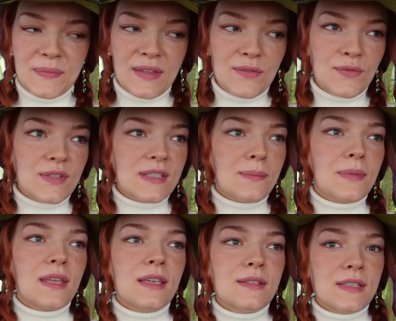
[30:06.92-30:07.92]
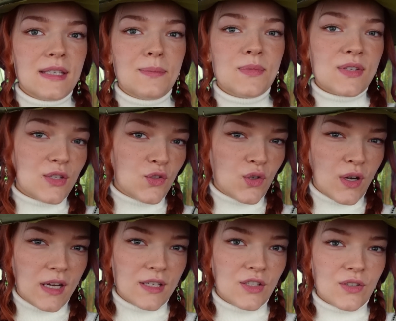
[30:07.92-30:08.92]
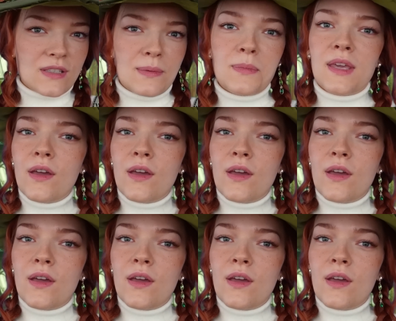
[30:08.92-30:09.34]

if something seems strange or something